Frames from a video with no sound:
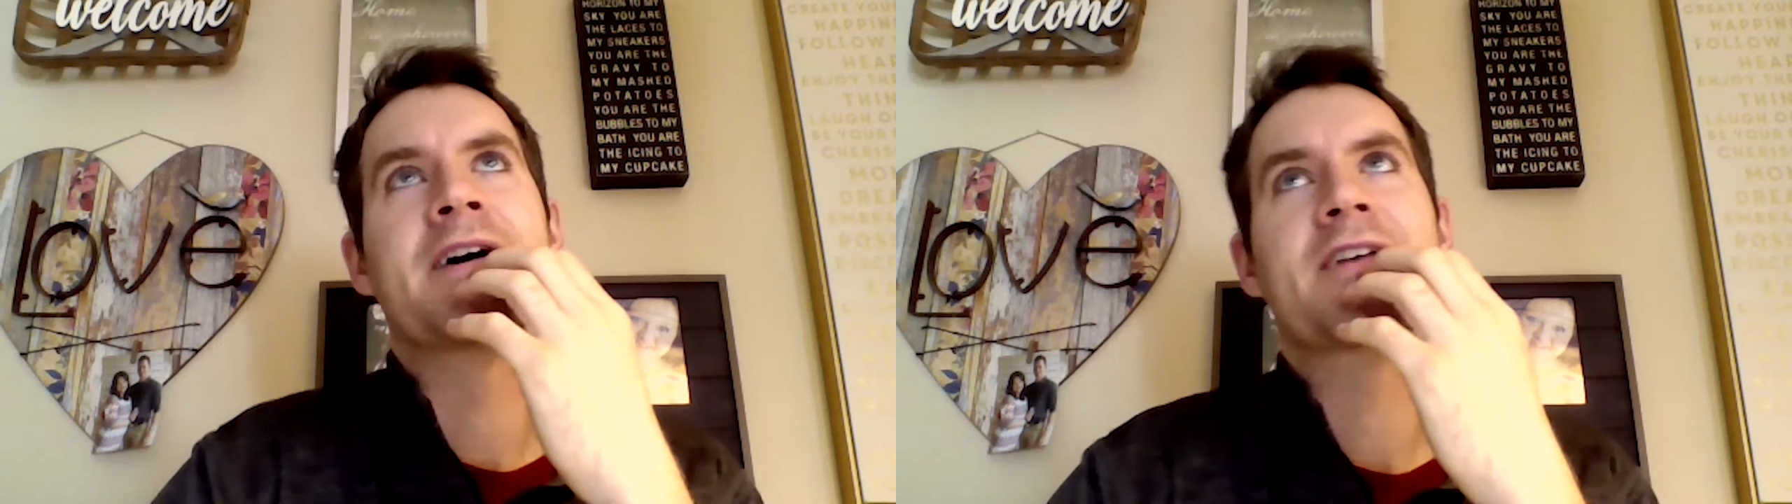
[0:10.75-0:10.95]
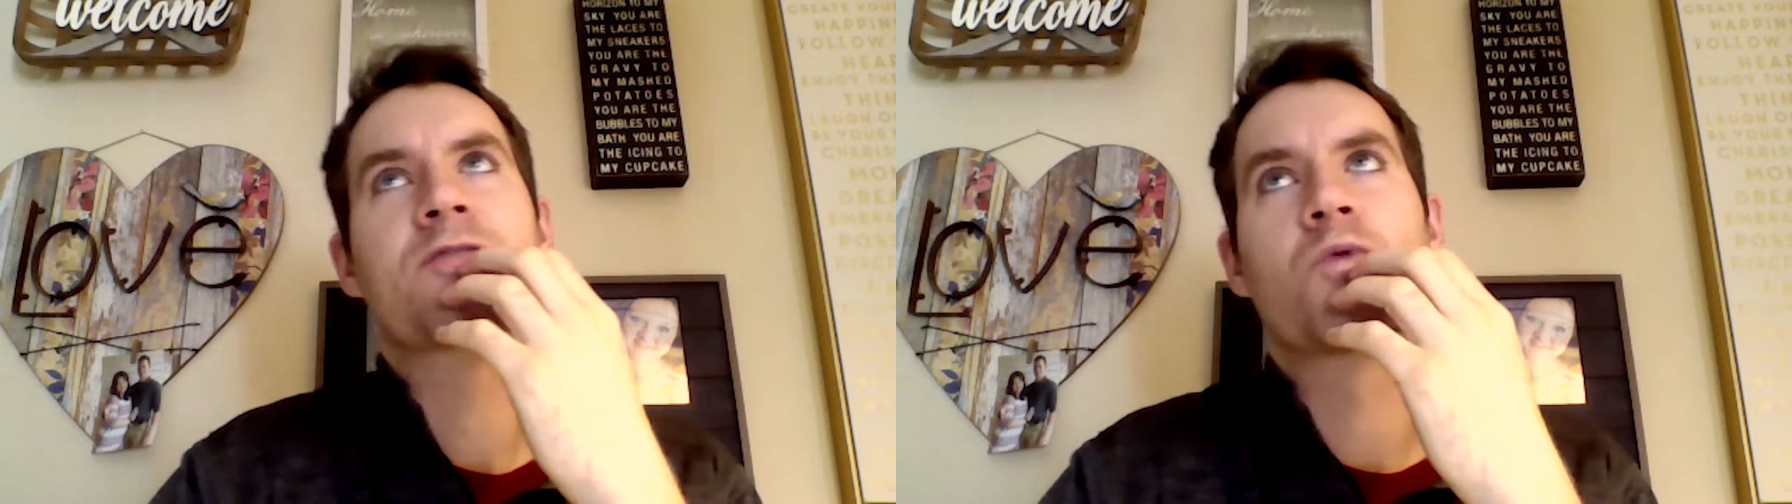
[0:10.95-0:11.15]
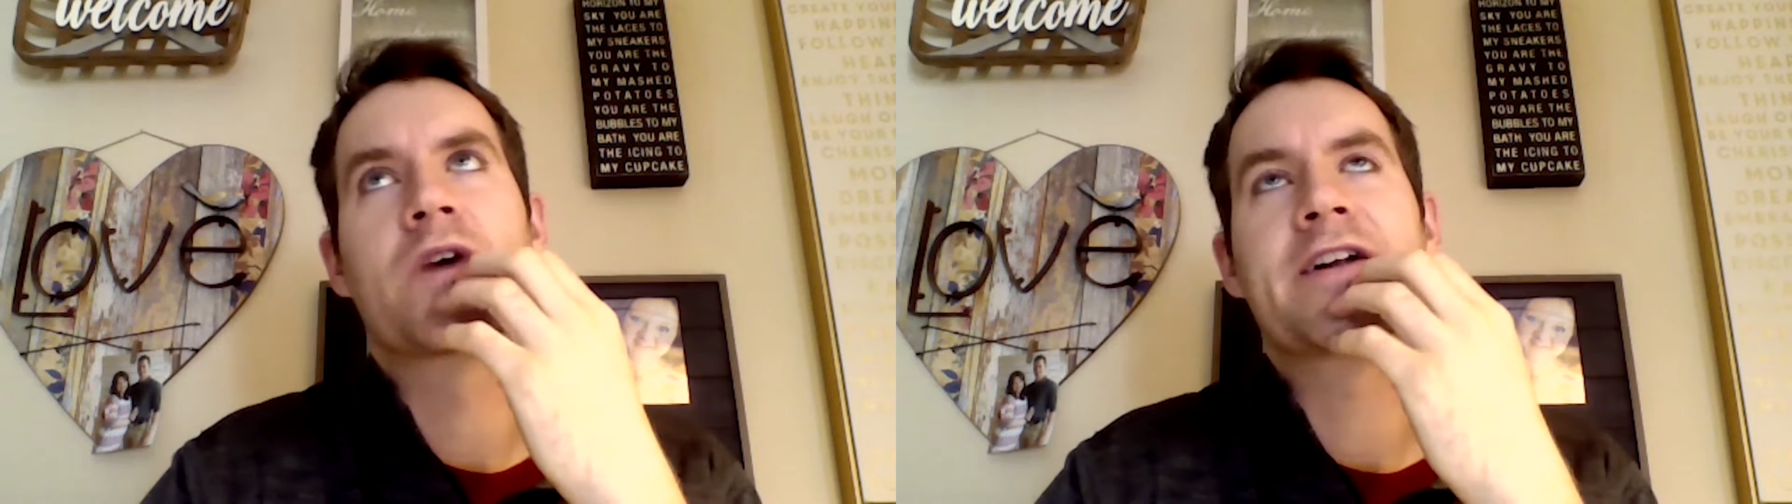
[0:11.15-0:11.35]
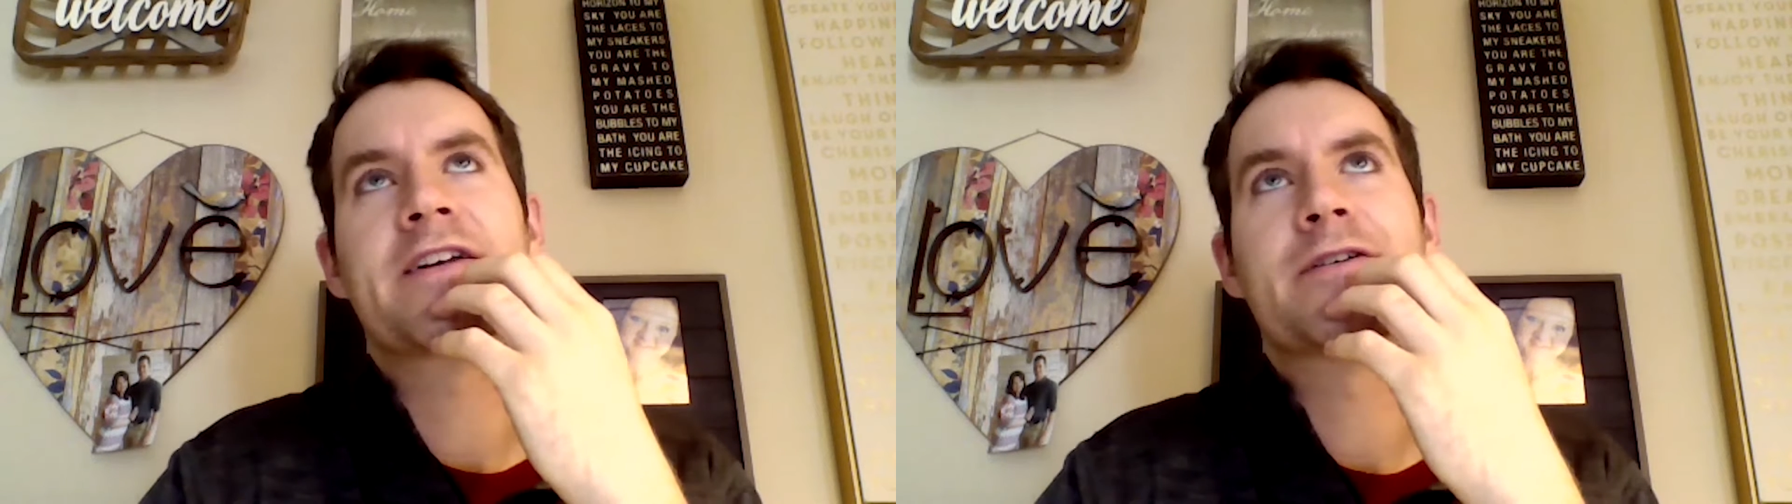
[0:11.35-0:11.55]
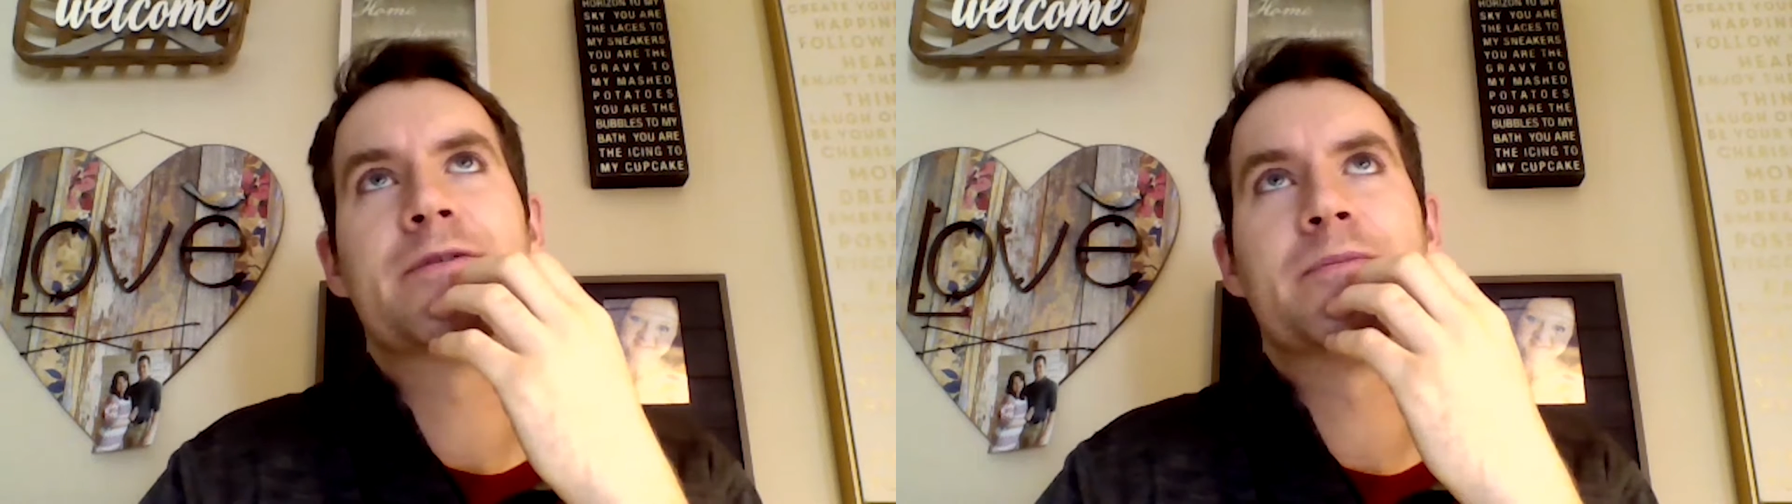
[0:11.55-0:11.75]
I guess where do
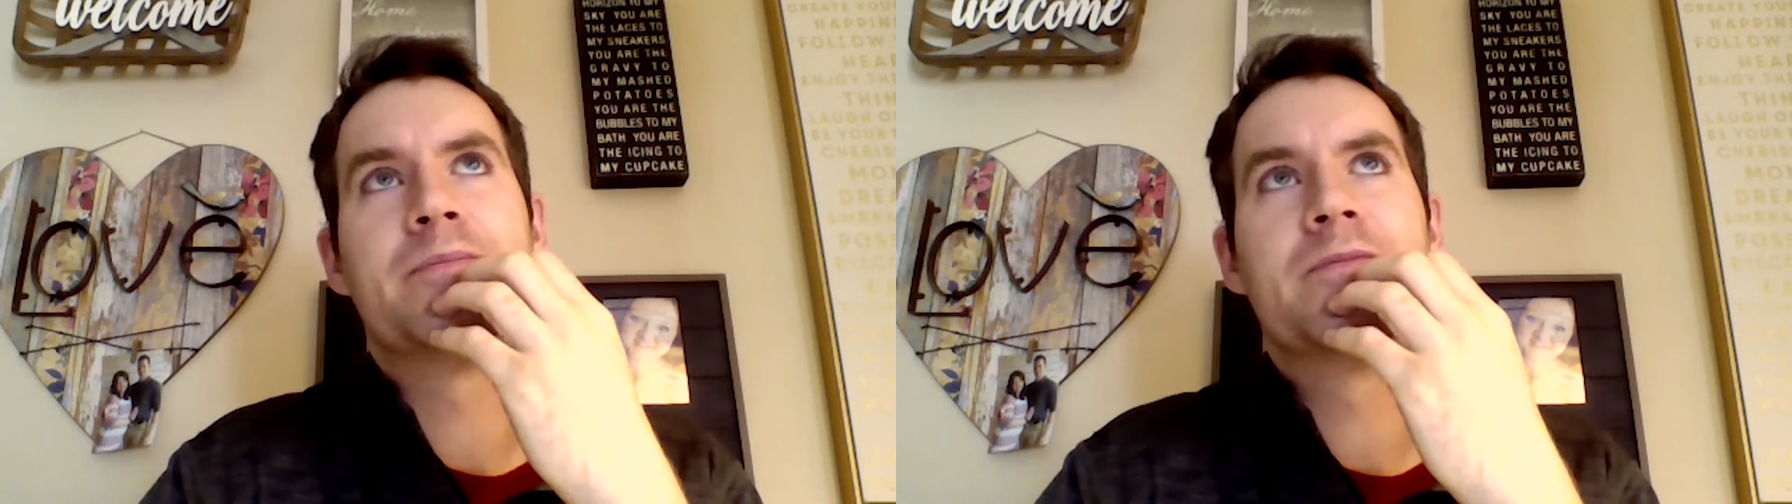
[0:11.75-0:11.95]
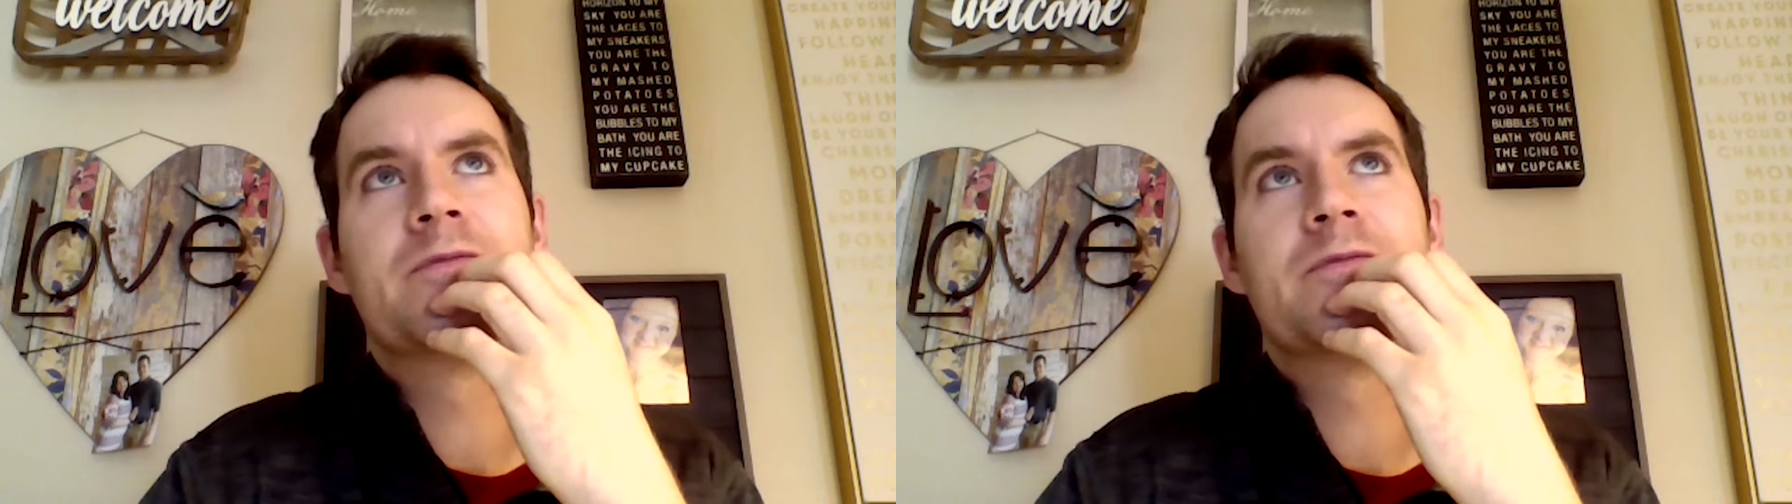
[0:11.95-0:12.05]
you